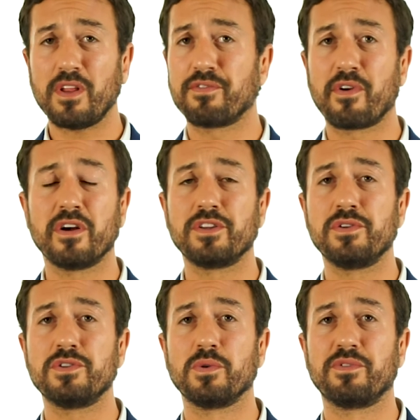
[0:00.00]
It's very
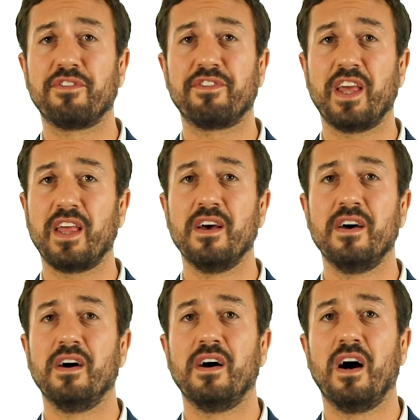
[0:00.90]
unusual to see
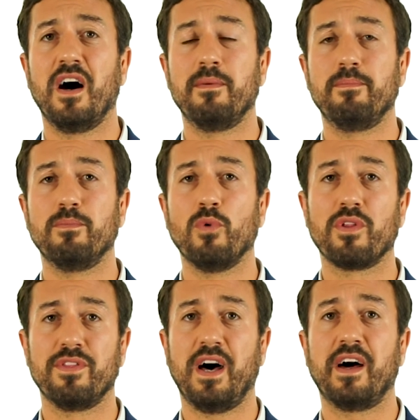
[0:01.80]

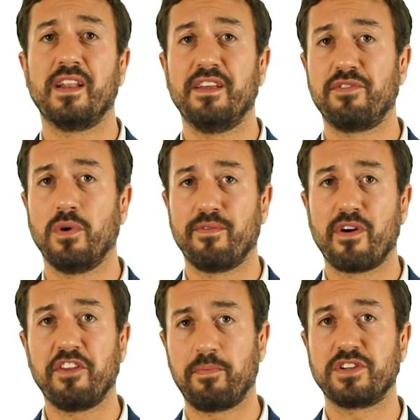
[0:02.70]
more than that unless you're a
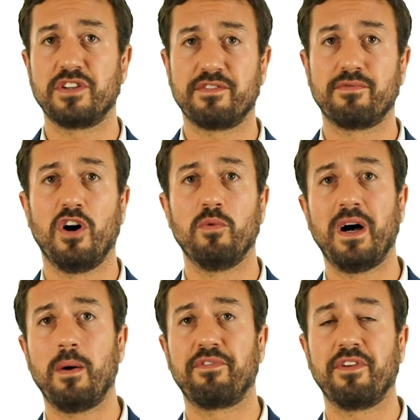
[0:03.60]
very specialist role,
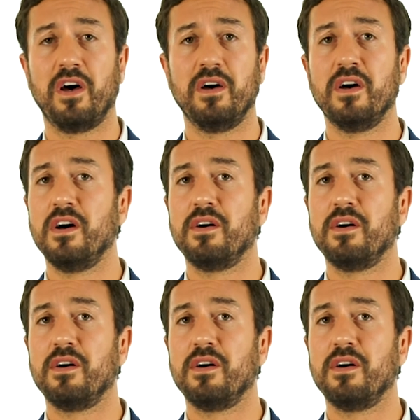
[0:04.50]
perhaps a